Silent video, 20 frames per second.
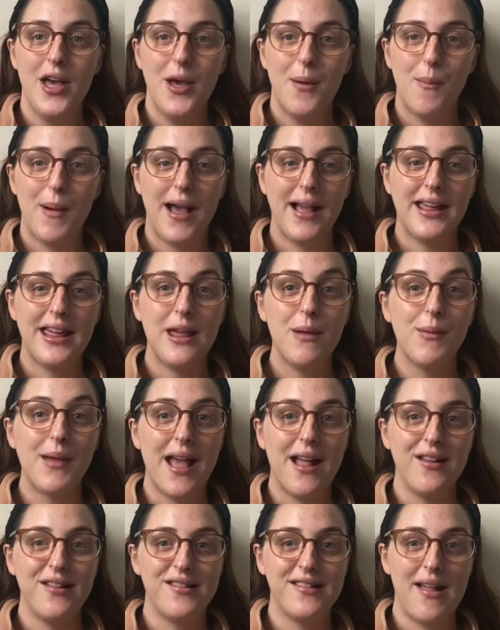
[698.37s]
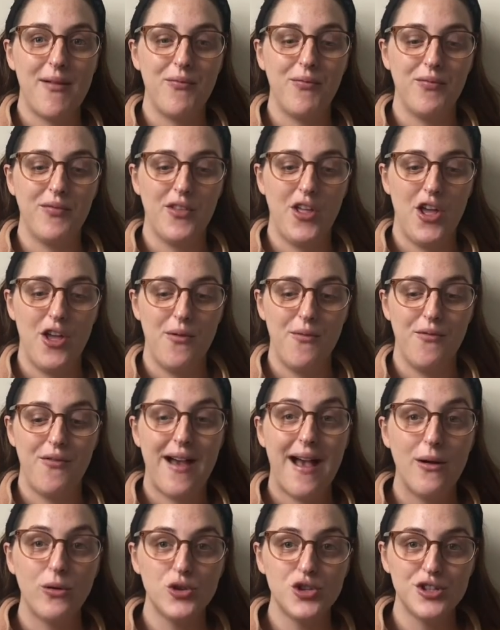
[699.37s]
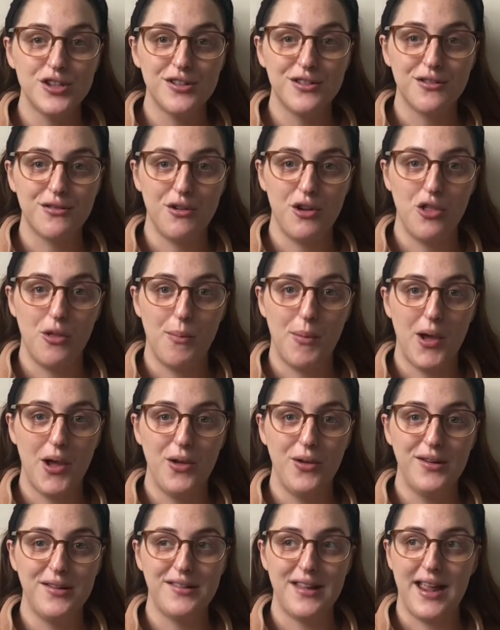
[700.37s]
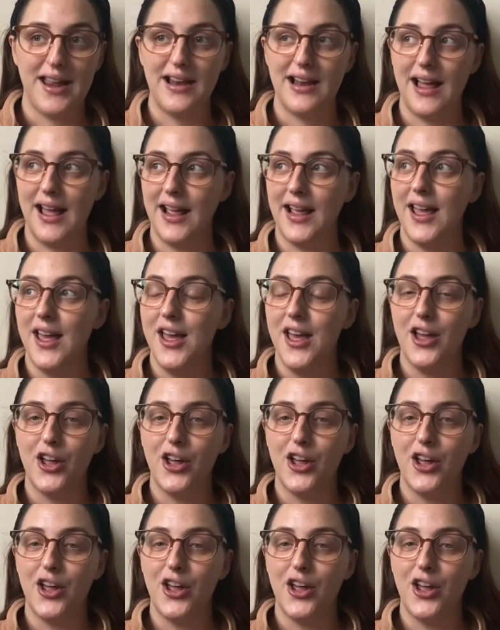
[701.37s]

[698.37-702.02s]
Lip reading: But I keep getting sent vouchers through the post saying like,